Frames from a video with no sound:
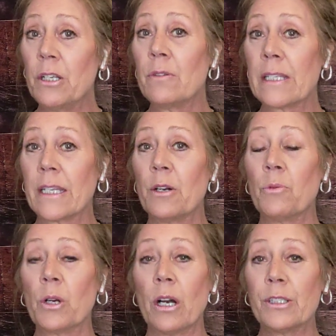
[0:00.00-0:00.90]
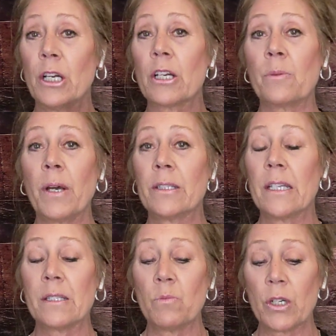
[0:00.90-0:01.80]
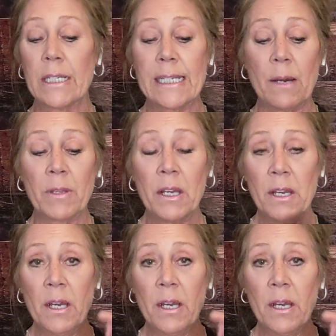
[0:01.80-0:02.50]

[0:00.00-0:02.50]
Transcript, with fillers: newsletter where I'll talk about this more in depth,